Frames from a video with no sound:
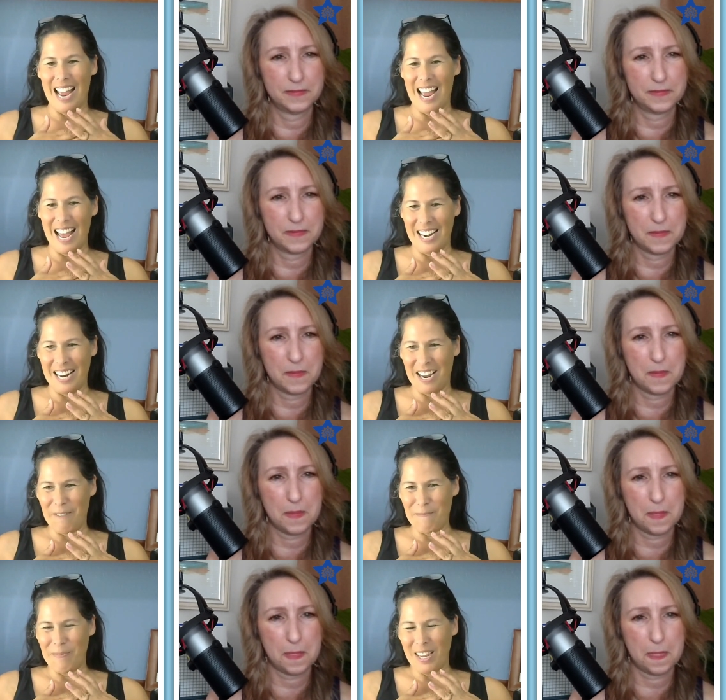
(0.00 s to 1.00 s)
Speaker 1: And
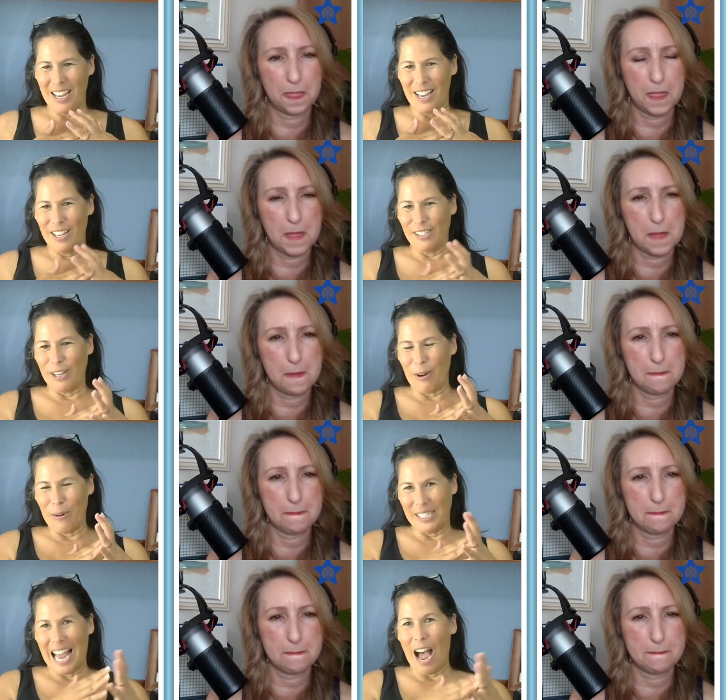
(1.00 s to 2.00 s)
um,
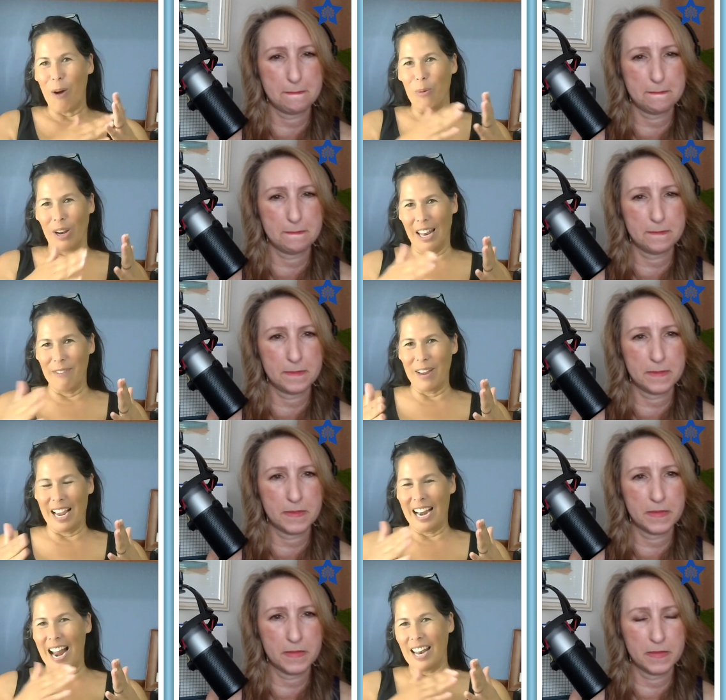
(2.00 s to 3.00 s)
so it's how we're
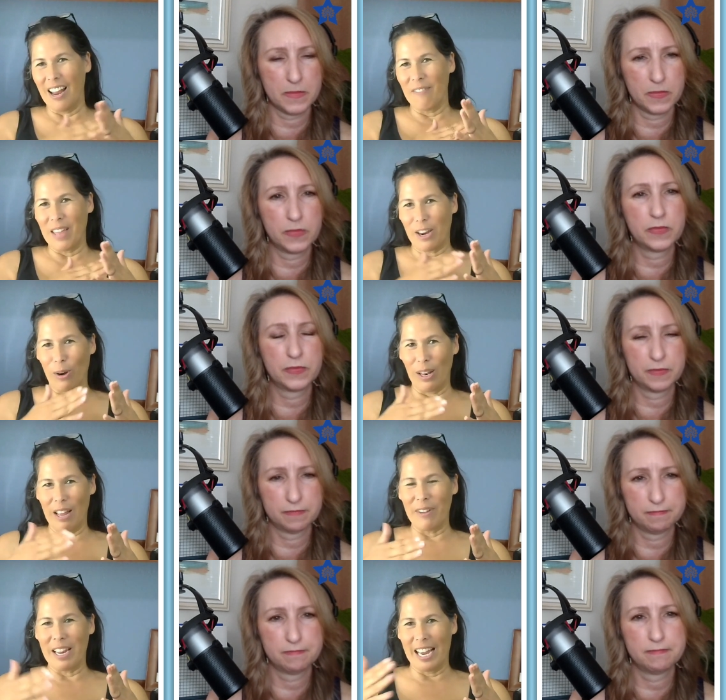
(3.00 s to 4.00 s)
living it. And I love that you're
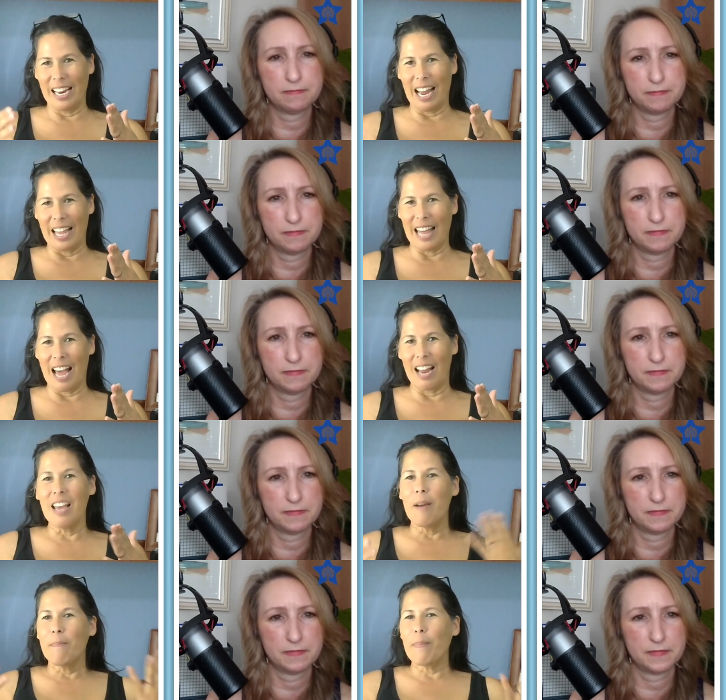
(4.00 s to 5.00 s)
living it like that.
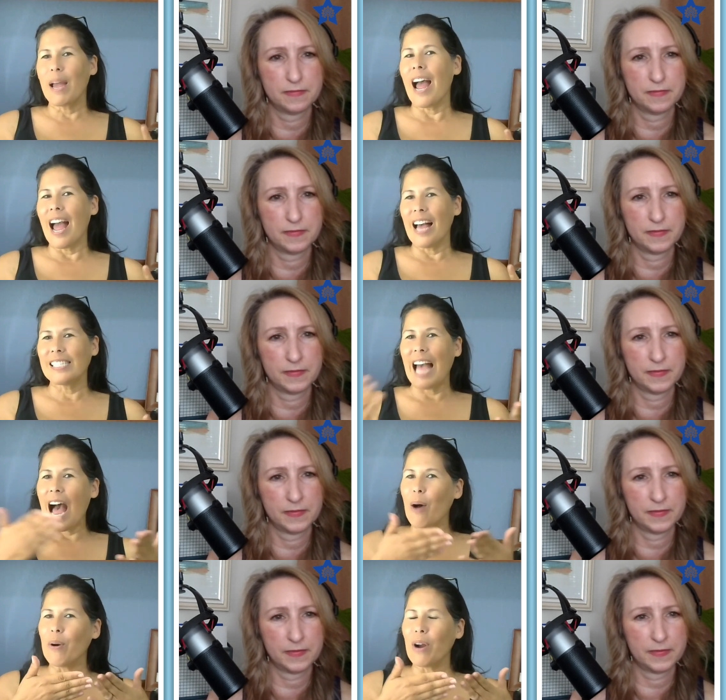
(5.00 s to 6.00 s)
May I ask,
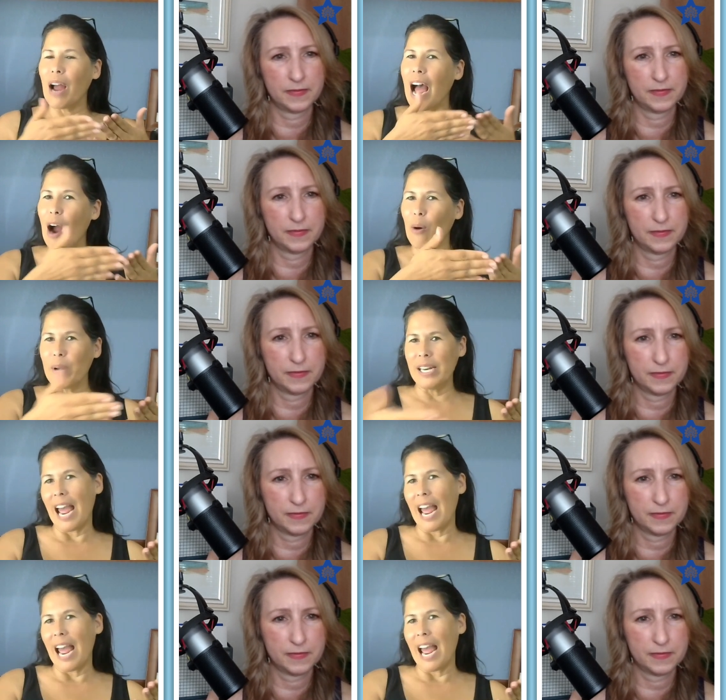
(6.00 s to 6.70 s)
how, how are we